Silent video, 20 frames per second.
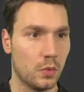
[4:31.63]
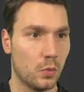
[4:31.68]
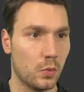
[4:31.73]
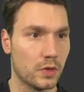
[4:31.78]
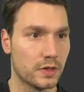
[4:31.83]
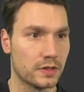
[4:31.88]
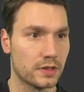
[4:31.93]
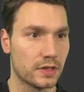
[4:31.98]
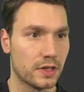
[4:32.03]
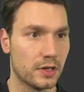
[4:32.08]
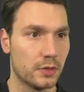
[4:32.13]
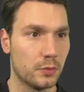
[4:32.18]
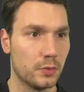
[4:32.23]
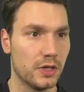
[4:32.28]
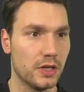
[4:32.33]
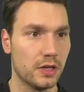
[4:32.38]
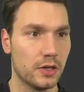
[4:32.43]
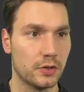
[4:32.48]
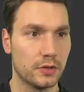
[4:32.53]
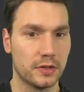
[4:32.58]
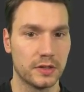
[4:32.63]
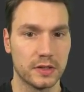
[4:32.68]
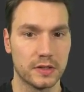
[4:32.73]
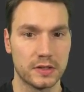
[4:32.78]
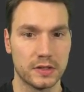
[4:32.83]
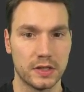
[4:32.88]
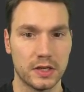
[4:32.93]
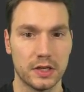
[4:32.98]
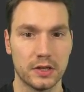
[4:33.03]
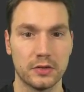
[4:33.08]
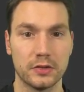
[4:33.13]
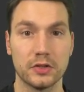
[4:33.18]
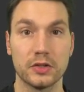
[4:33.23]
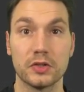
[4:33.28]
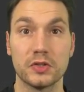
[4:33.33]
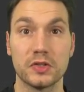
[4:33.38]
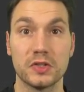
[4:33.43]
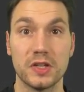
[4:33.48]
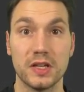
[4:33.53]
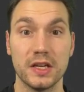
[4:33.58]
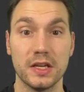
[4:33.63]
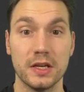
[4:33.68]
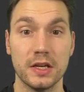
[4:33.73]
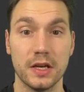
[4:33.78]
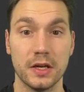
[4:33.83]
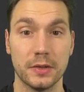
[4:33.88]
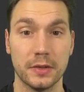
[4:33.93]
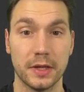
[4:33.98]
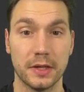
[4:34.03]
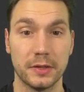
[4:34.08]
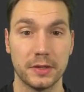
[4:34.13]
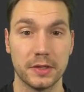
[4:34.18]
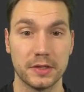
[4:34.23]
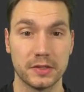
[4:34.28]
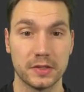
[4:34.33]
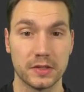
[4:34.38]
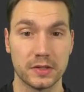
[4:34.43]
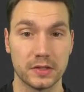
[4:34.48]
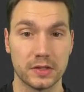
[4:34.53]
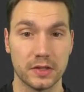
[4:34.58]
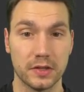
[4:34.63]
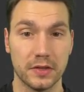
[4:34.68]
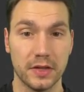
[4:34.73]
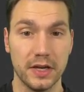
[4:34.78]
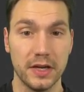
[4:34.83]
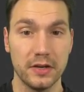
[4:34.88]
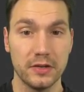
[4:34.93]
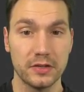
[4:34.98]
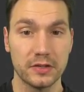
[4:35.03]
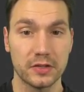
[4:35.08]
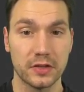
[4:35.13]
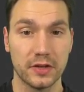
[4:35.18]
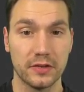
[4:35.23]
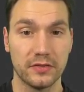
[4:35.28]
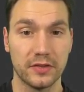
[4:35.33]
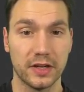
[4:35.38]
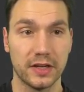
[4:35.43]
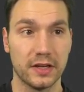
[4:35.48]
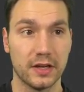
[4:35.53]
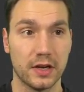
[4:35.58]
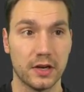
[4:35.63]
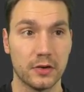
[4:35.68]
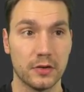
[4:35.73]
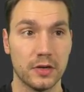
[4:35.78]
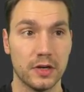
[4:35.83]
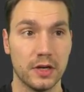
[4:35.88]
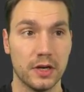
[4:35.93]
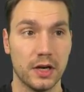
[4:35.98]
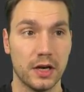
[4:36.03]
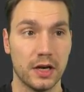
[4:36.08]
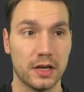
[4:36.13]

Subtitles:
once I reload this here, you see that this is there. So if I now